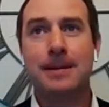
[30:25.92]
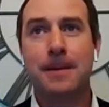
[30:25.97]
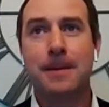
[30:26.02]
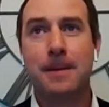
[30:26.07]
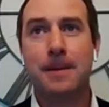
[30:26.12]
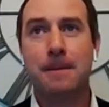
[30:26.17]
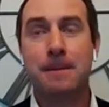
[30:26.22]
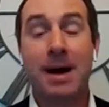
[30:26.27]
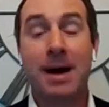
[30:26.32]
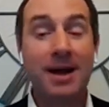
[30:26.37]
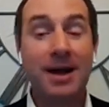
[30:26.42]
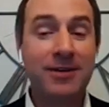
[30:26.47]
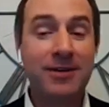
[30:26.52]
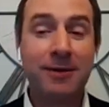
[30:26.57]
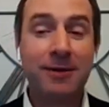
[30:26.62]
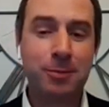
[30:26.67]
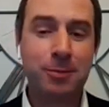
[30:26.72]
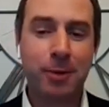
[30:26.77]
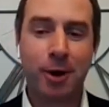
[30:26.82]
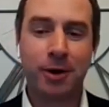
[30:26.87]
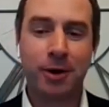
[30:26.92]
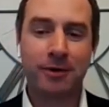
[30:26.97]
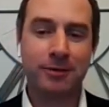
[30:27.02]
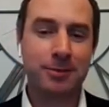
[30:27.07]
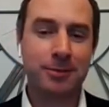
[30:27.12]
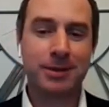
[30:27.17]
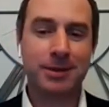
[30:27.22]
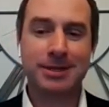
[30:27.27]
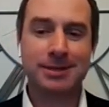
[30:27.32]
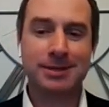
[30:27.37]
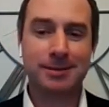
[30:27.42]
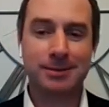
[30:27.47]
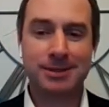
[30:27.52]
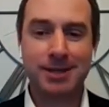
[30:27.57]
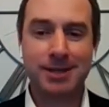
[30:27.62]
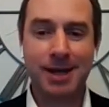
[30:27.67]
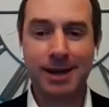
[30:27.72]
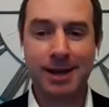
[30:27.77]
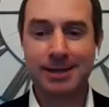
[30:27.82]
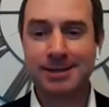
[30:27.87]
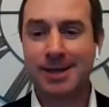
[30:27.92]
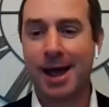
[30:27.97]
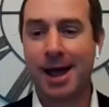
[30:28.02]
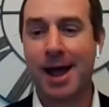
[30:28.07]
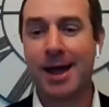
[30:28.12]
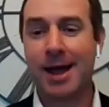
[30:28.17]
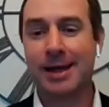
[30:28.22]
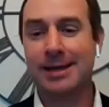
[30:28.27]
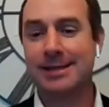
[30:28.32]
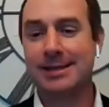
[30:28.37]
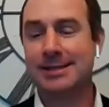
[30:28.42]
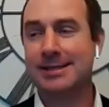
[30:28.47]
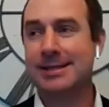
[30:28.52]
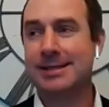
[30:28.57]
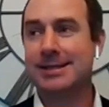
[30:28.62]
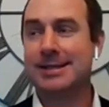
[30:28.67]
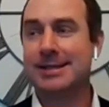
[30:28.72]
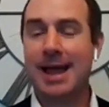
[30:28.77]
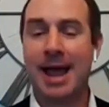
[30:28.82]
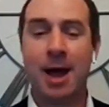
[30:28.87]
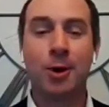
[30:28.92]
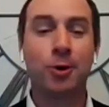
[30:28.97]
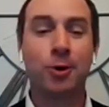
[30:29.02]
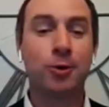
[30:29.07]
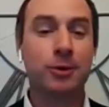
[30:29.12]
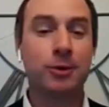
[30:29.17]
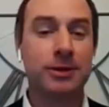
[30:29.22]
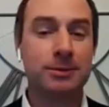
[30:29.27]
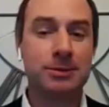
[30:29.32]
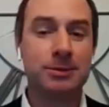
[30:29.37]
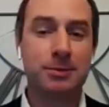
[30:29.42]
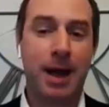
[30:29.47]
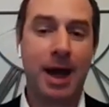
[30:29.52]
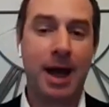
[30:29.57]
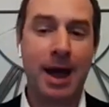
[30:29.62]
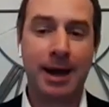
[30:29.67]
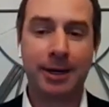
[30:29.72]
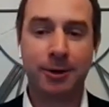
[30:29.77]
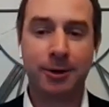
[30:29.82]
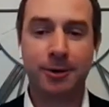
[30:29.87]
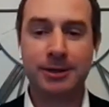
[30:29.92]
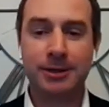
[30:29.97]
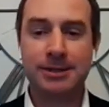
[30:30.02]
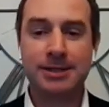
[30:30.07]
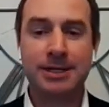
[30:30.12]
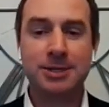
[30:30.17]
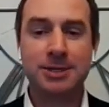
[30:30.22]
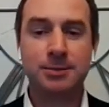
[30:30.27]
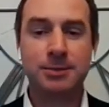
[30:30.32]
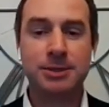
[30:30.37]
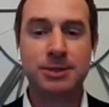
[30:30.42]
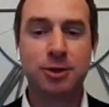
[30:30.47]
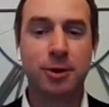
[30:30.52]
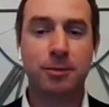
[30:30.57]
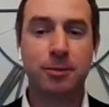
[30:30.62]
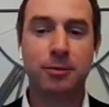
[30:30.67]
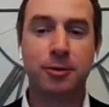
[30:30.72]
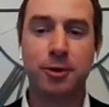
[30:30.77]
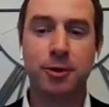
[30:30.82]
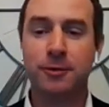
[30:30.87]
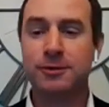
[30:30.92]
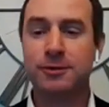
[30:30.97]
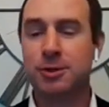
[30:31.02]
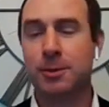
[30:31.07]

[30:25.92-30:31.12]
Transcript: My favorite part of it, because I'm the science guy, is that the algorithms behind our assessments are improved.